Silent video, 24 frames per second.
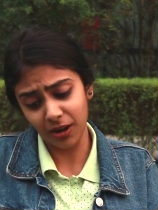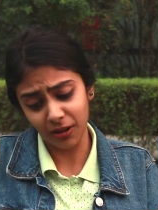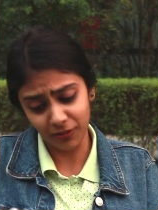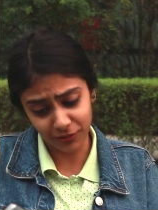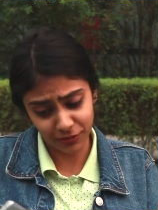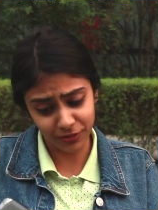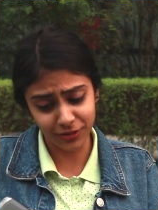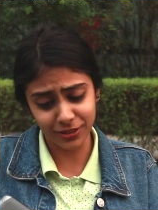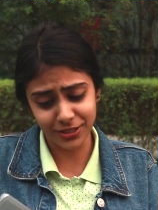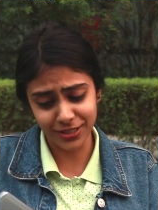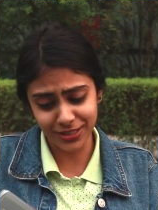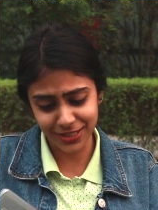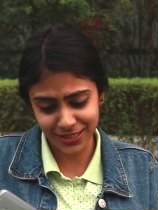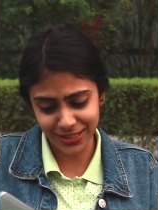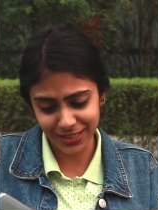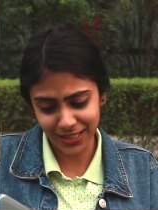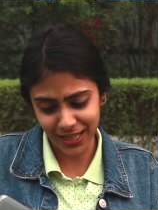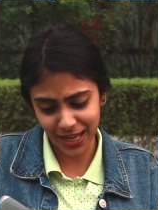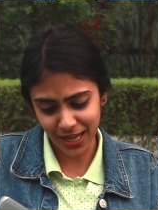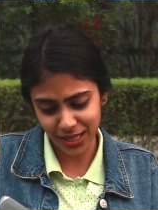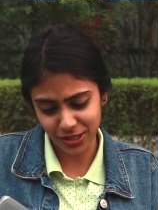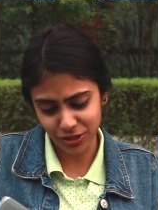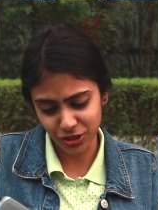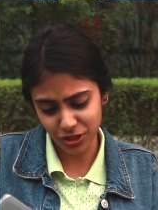covers
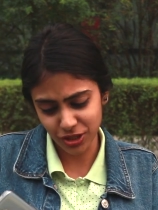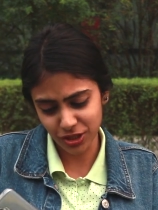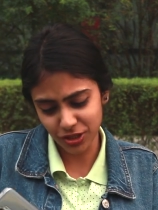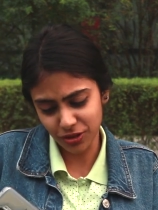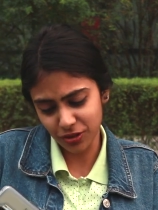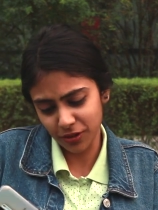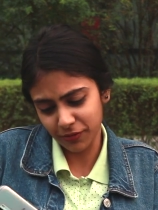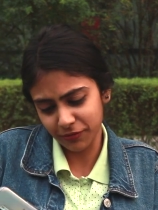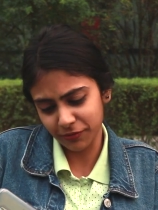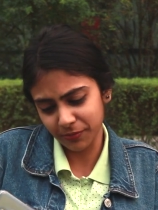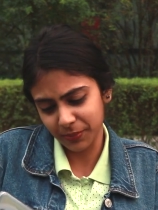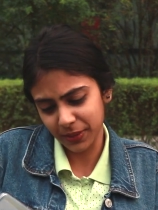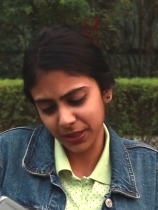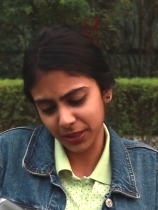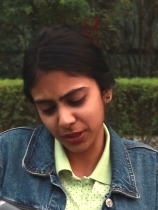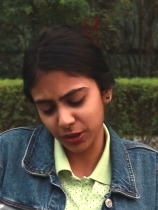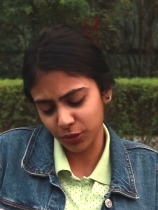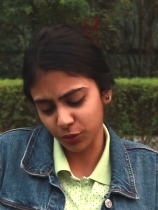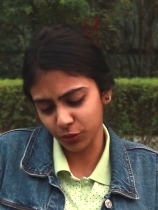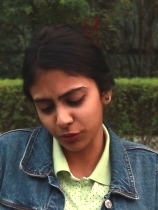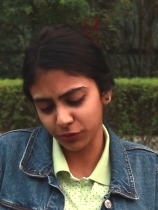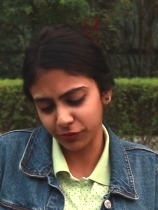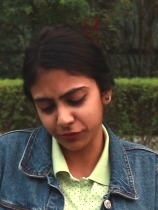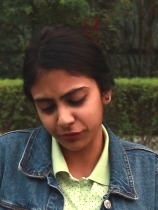the edges of my
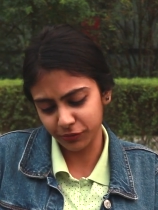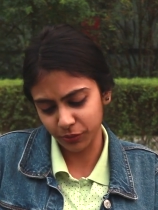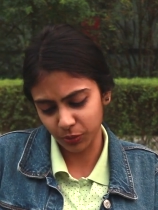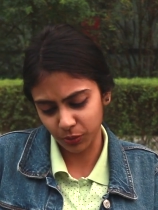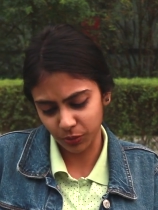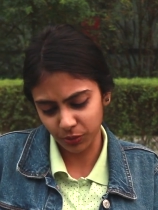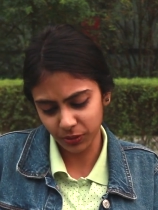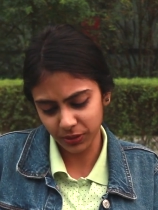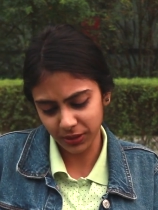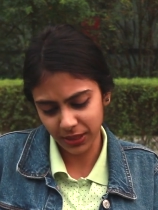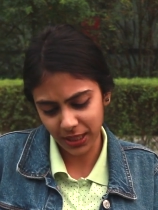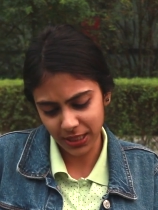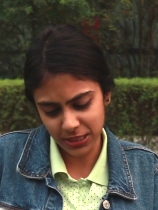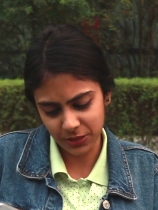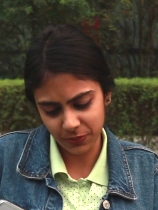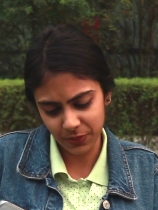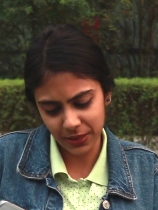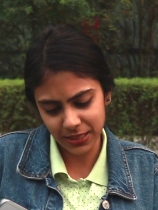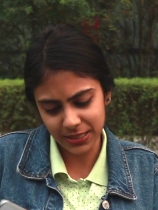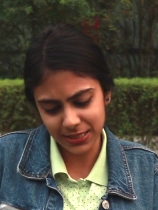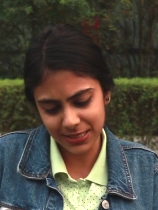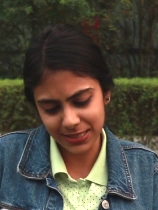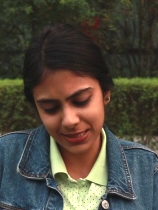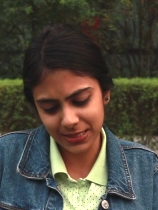new phone. That's
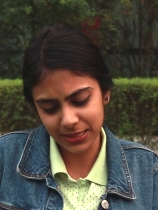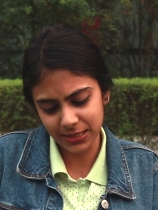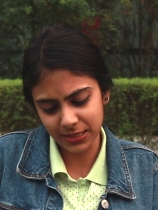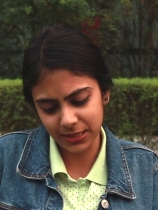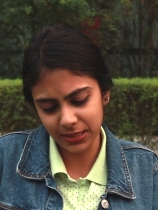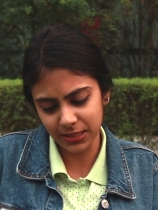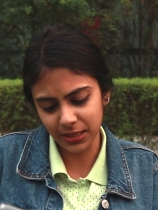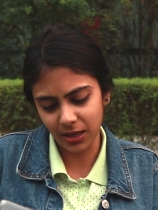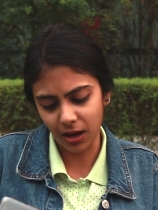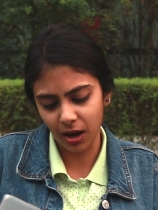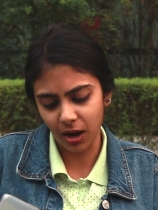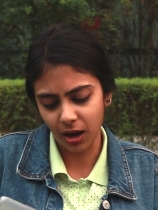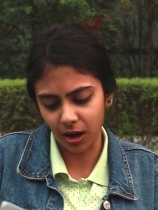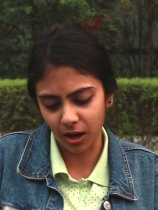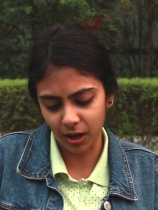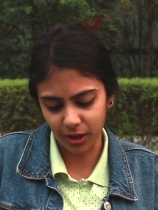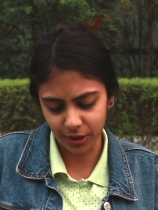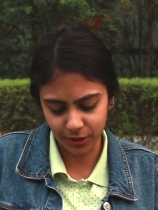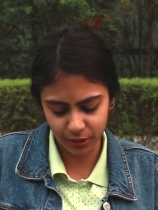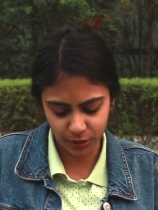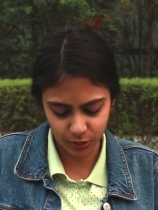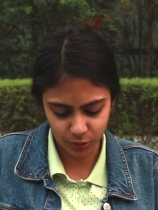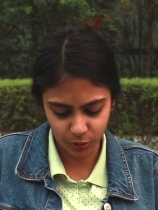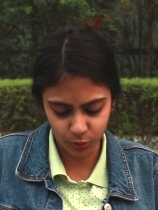why it's little
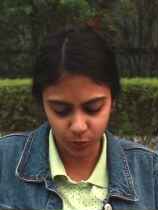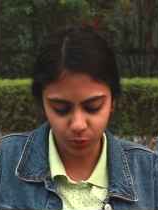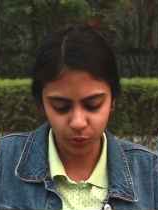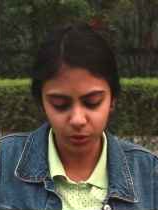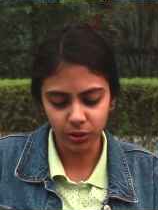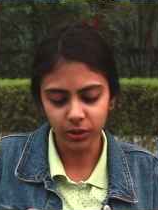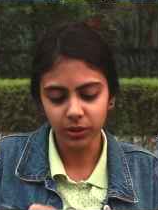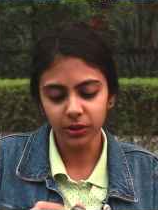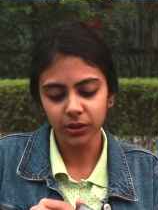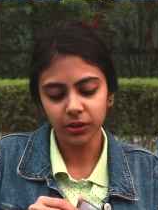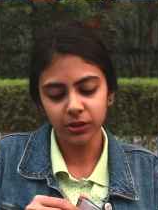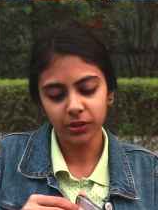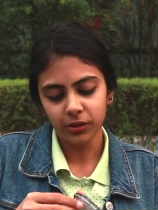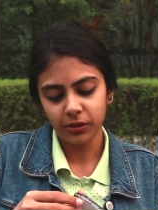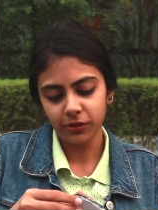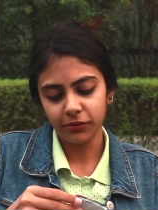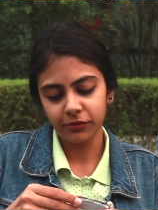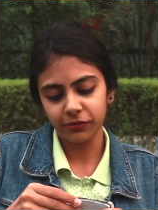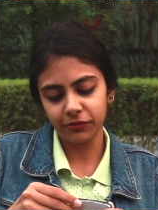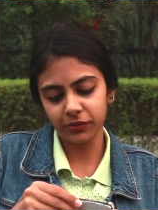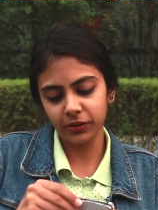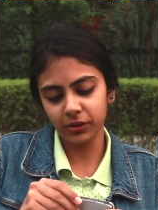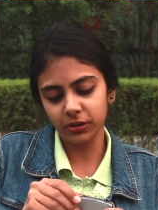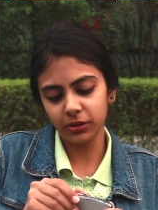hard to
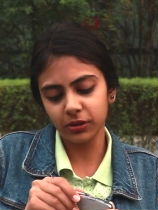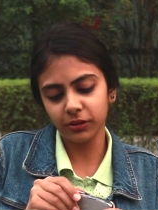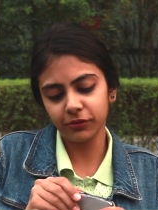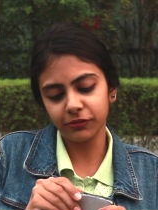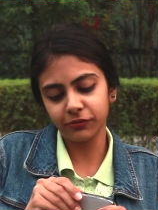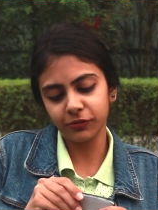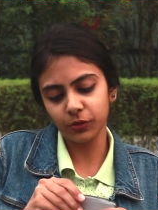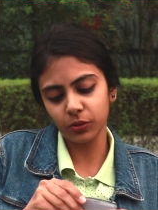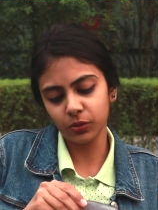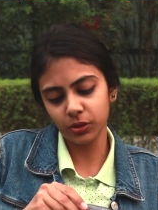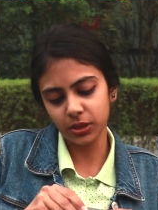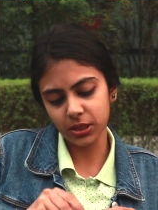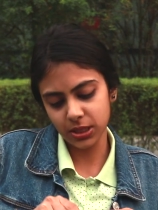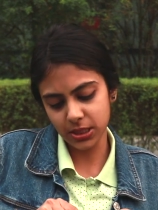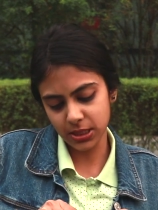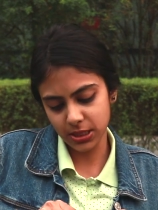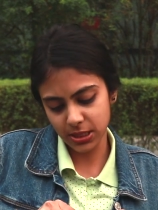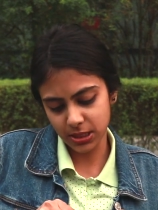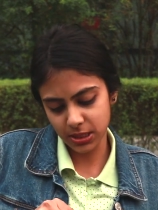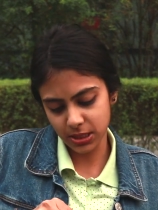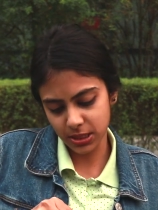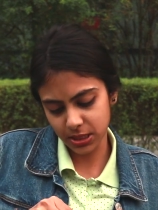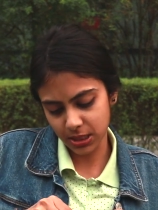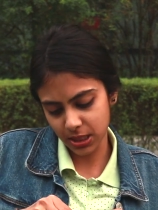fit the phone
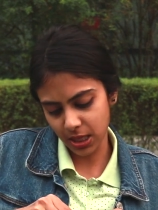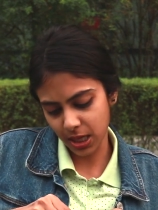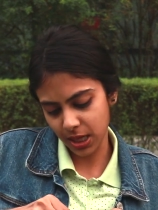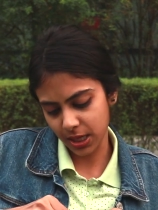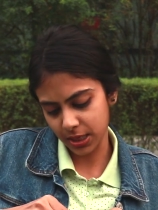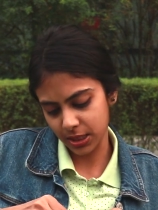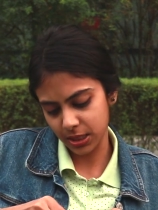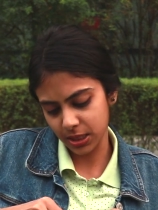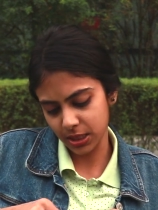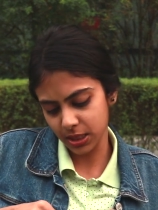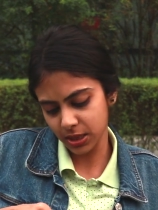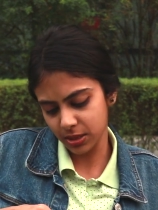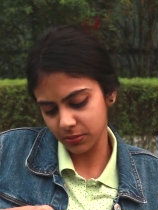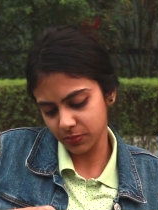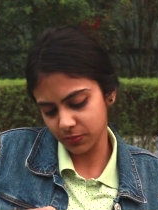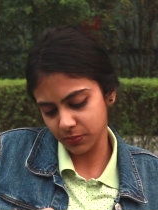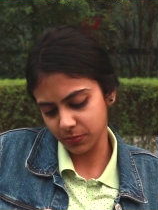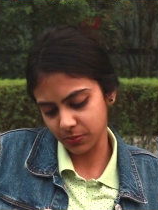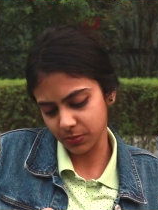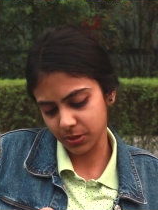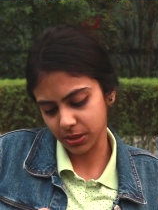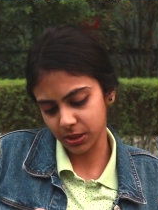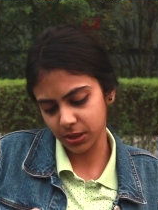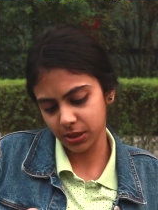inside,
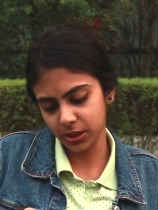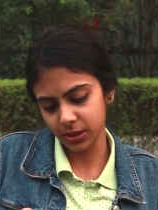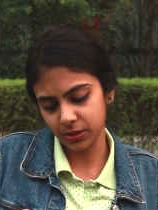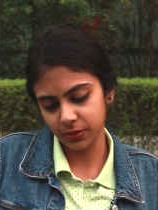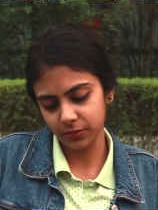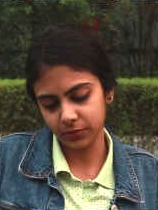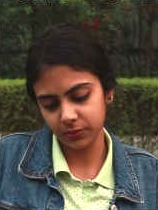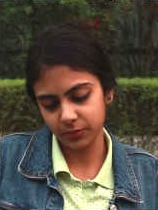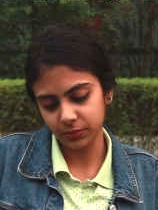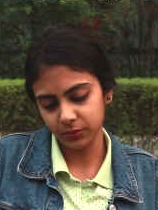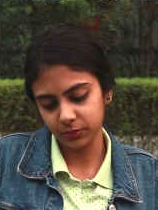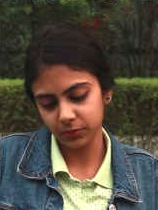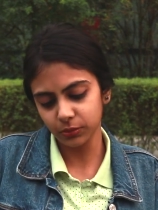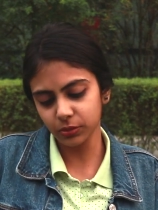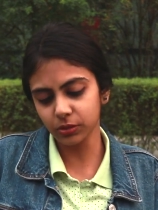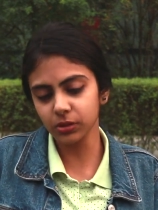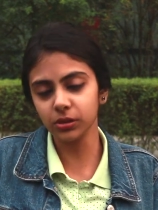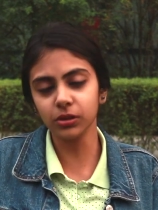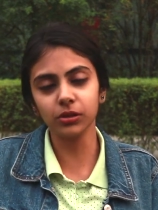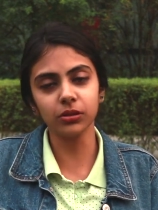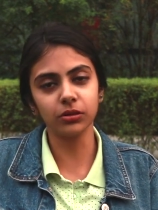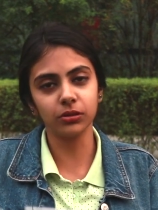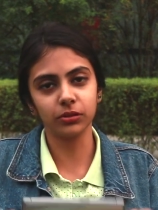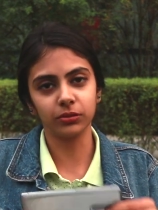but
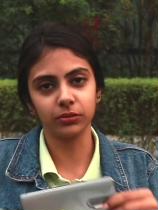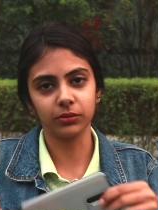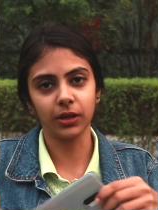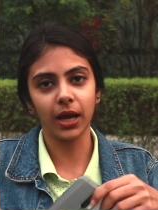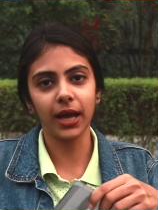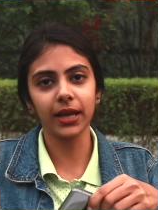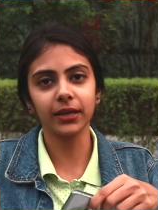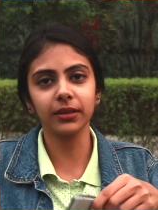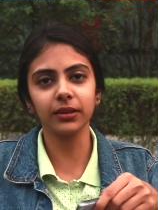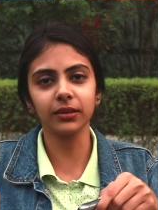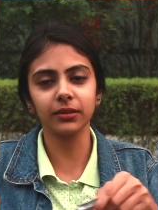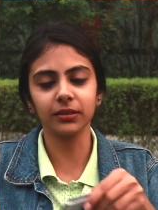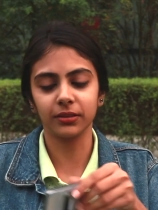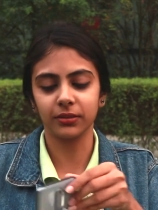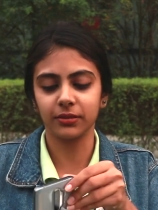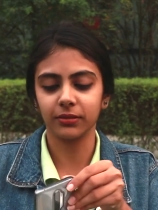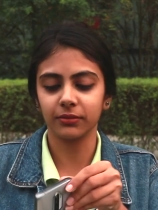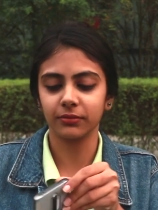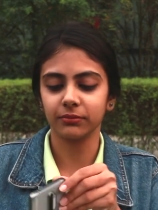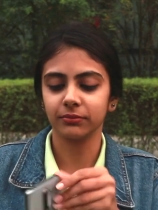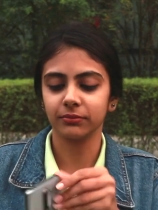woohoo, I did it.